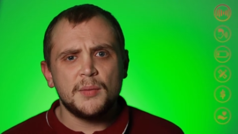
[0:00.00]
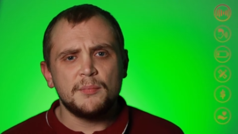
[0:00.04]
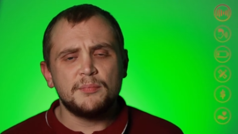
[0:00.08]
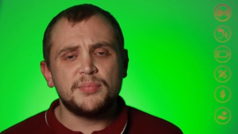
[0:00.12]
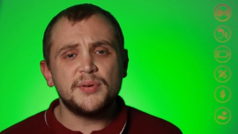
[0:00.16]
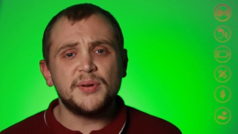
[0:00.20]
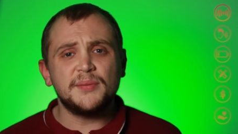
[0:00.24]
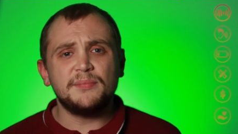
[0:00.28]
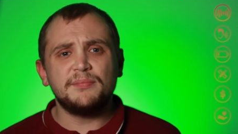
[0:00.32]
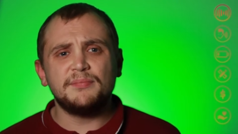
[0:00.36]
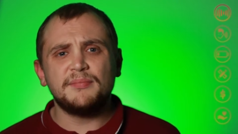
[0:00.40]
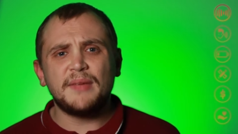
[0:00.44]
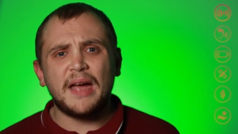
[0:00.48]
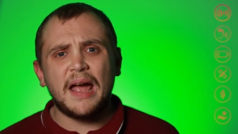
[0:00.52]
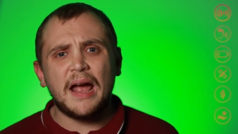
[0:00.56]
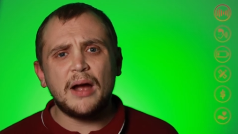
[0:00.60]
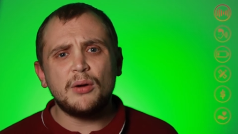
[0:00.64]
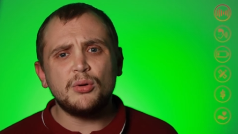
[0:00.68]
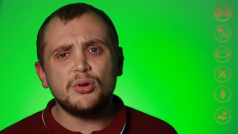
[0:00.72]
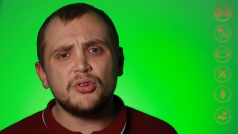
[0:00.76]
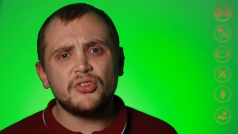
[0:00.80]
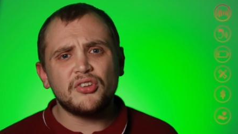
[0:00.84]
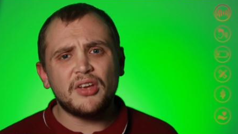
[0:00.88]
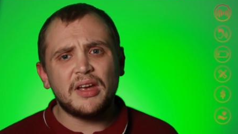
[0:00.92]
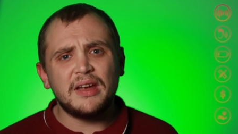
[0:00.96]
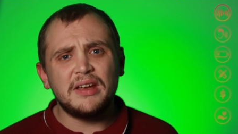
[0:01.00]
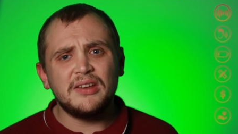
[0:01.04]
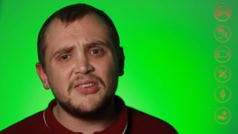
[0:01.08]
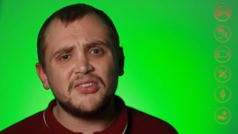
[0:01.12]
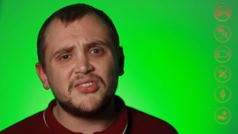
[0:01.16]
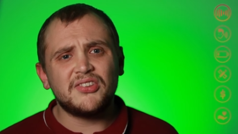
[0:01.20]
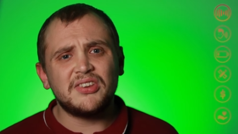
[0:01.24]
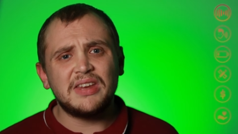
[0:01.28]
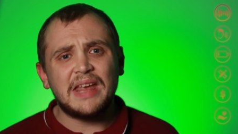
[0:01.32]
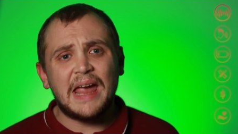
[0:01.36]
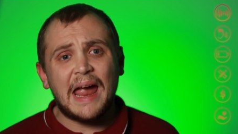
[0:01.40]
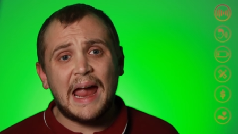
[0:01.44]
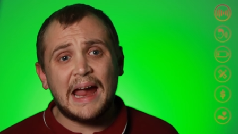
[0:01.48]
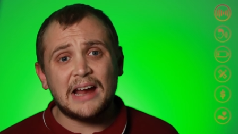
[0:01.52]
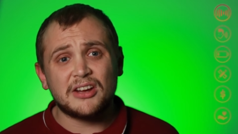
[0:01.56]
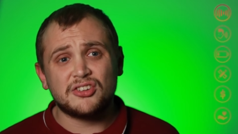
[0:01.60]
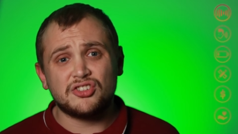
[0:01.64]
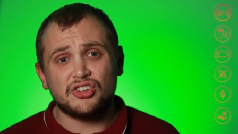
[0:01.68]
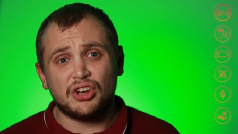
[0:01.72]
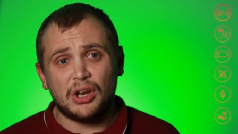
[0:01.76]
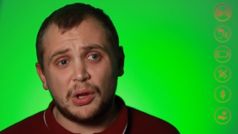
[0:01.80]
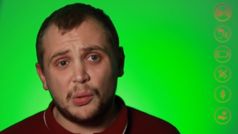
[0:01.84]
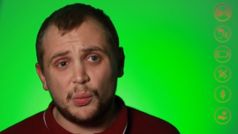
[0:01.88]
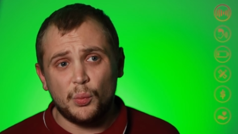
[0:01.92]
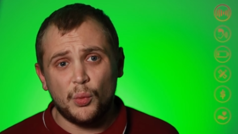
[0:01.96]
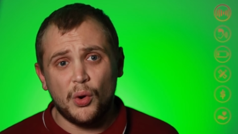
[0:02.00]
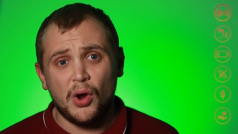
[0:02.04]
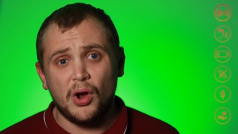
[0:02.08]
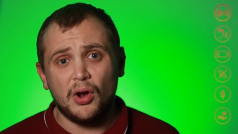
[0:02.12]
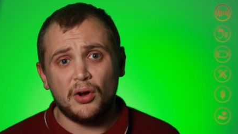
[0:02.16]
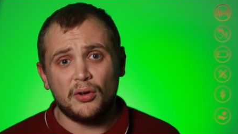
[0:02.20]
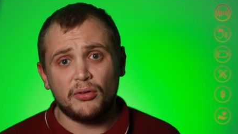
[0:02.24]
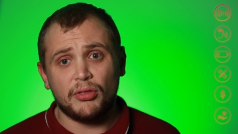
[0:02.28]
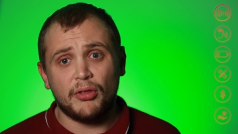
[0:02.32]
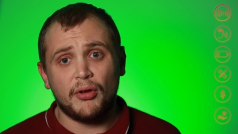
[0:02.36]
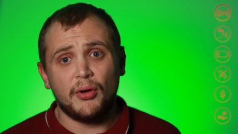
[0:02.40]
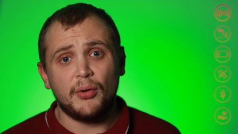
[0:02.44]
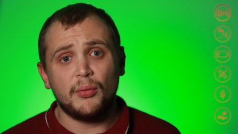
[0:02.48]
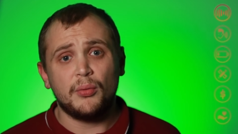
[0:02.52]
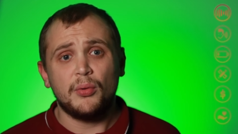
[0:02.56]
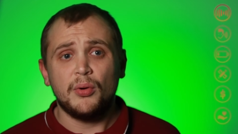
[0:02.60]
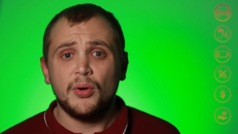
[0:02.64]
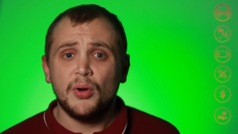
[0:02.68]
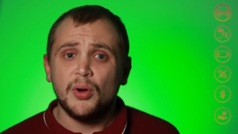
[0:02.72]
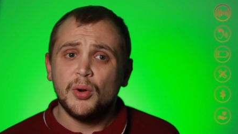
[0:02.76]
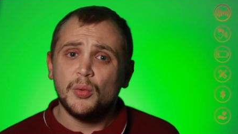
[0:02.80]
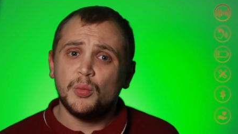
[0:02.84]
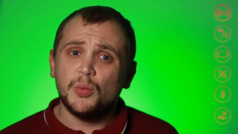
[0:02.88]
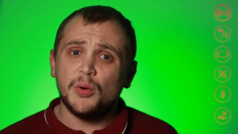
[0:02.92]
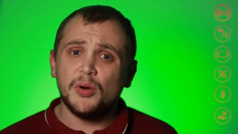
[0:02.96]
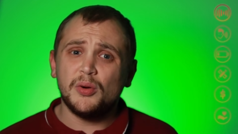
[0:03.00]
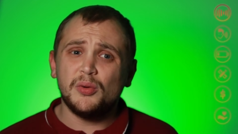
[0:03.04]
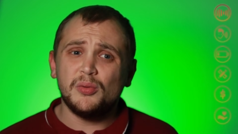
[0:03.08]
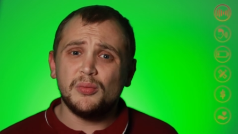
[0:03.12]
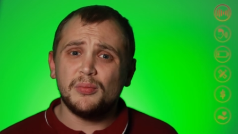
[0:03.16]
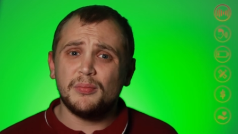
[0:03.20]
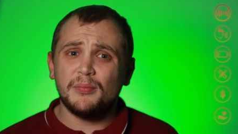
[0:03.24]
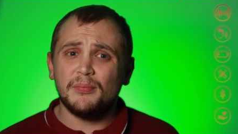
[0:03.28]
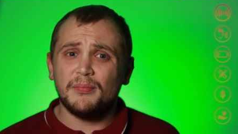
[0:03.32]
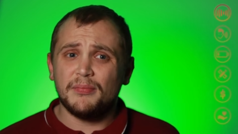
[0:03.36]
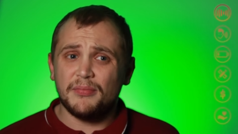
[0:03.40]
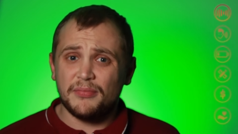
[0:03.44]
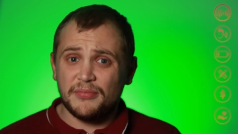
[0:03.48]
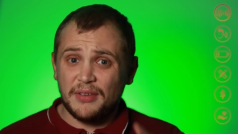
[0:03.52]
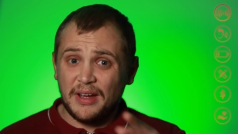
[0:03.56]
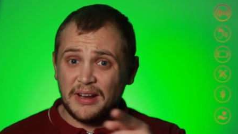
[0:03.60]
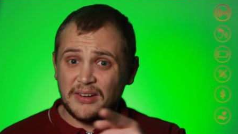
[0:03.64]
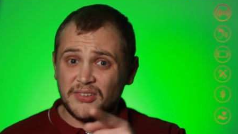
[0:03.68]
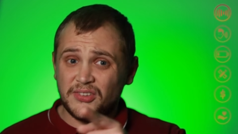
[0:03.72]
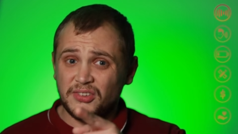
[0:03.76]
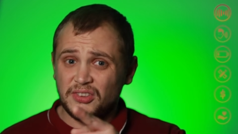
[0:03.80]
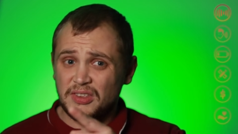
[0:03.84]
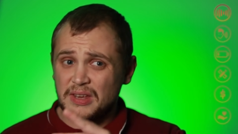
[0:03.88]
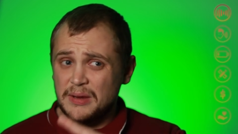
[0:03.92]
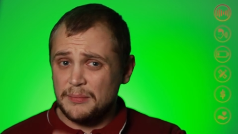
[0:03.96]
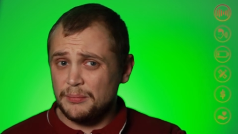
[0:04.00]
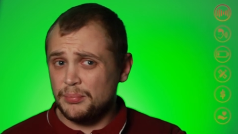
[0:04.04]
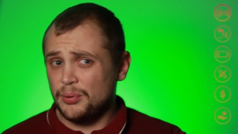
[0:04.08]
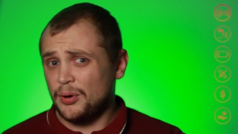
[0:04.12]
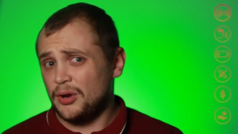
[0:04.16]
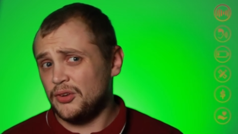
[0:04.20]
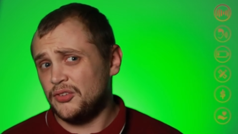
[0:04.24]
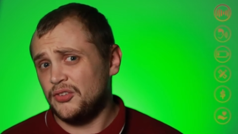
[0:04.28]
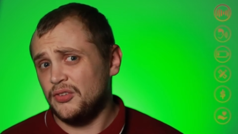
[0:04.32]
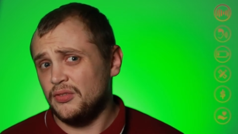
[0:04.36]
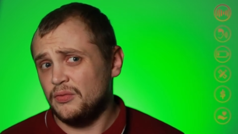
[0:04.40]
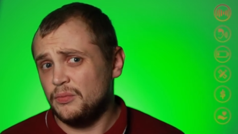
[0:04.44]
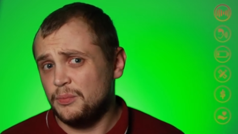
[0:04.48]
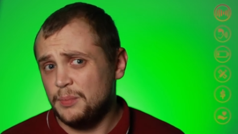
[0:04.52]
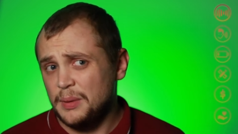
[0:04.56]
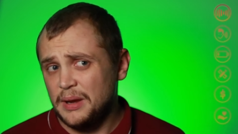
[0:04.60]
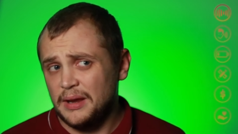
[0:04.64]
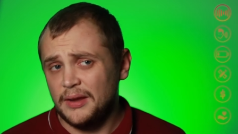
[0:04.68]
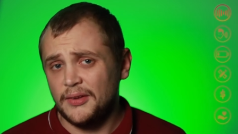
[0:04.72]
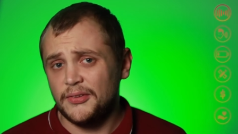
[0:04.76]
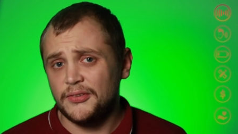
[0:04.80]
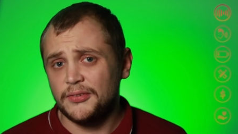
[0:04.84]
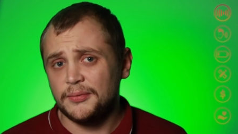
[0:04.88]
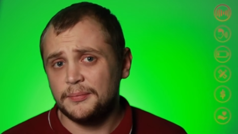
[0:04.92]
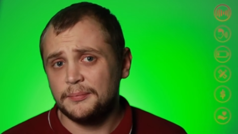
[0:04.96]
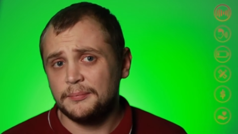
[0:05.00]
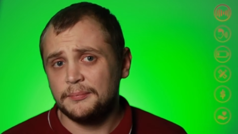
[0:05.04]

But how does ANC actually work though? Well, that's the impressive bit.